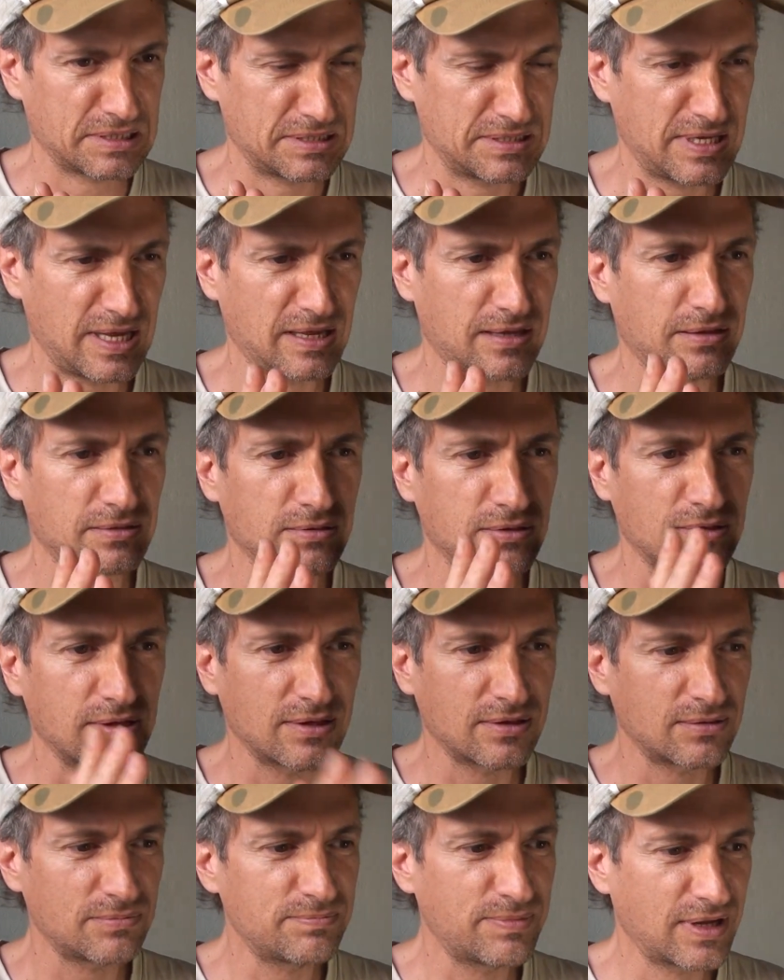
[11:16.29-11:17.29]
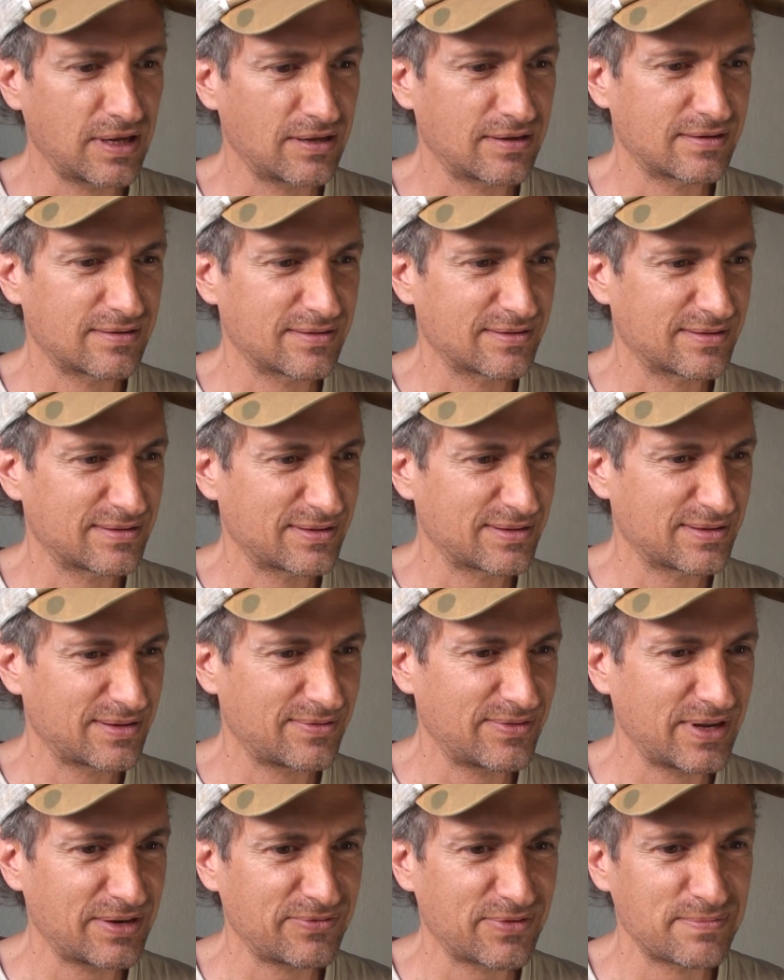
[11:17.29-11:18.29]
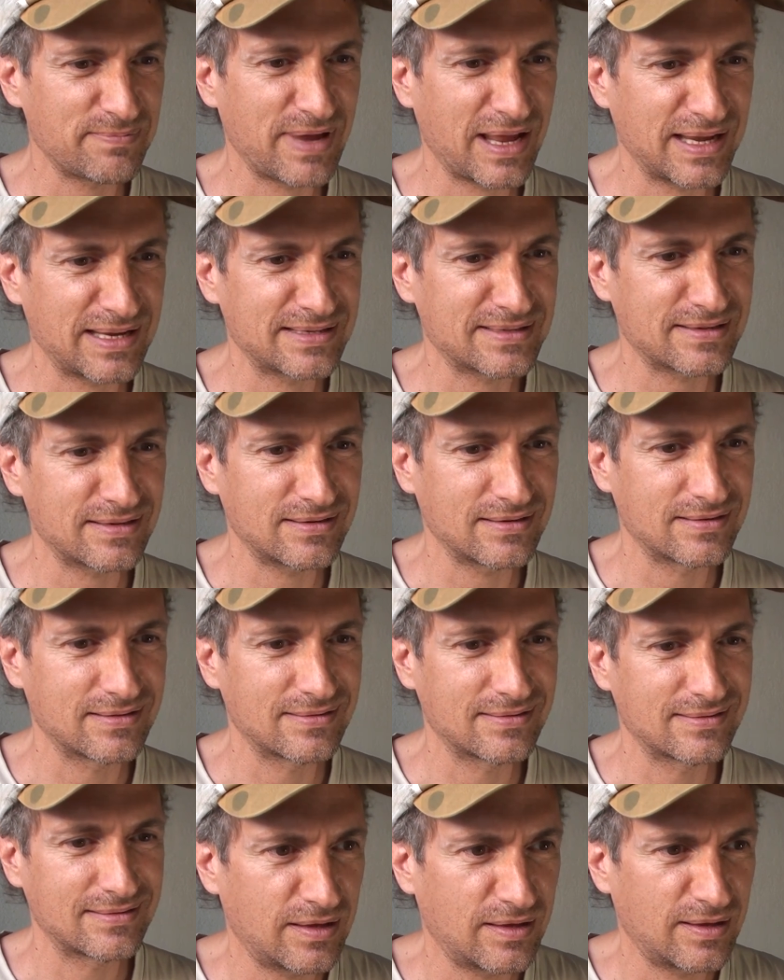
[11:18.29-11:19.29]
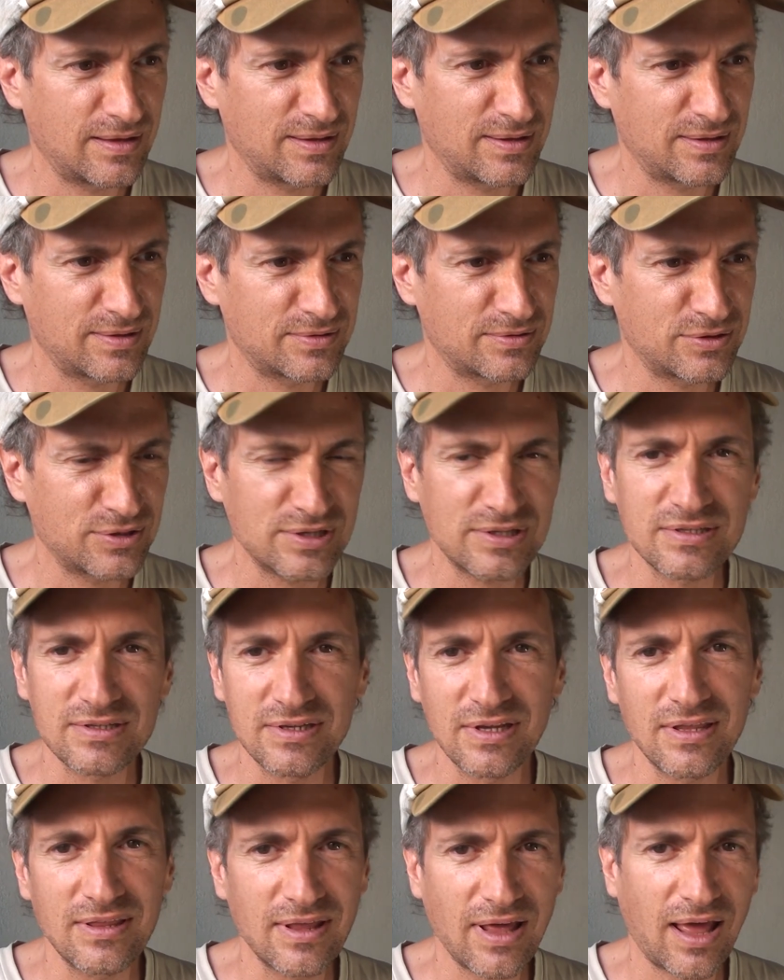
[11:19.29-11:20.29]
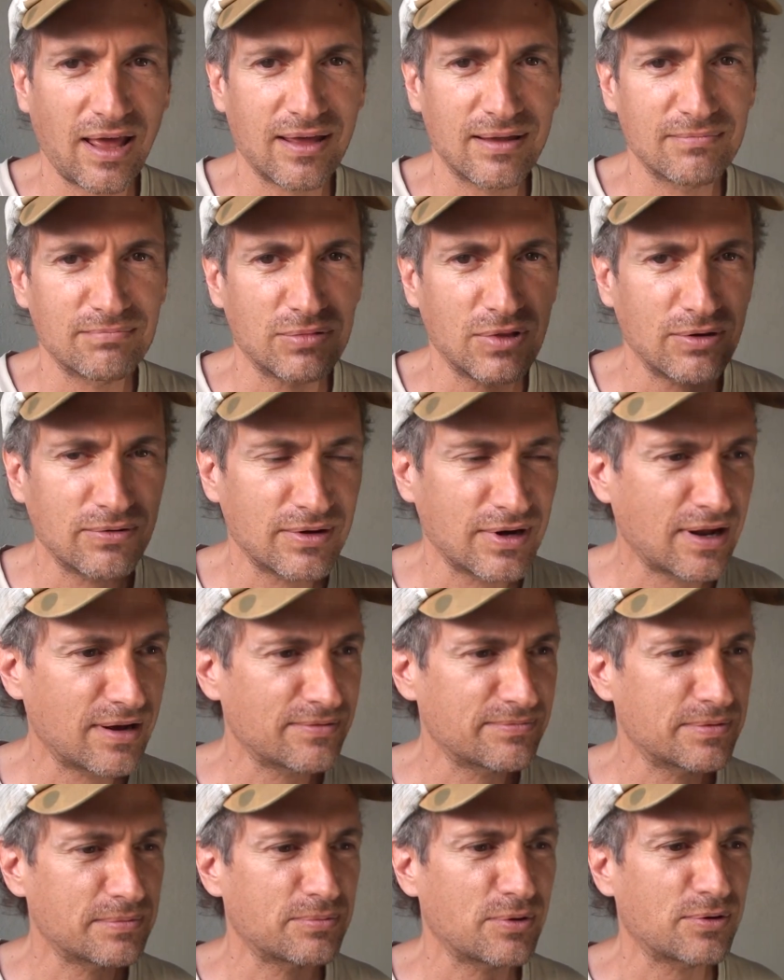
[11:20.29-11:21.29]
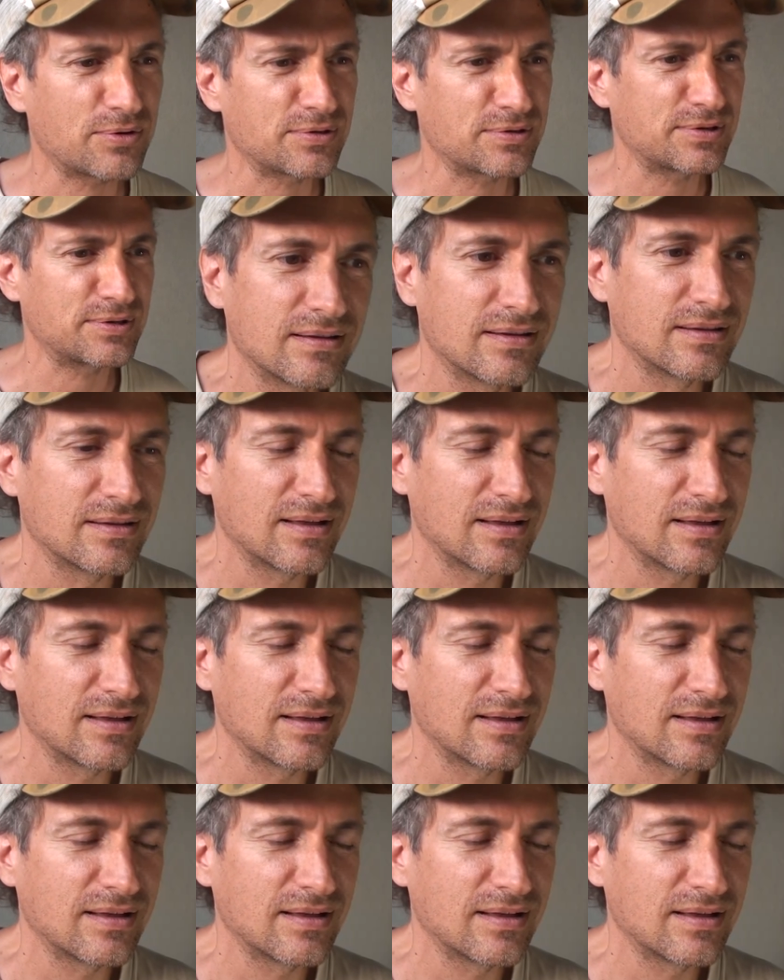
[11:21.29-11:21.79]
Take a little bit of information and just see that and blow it out of proportion.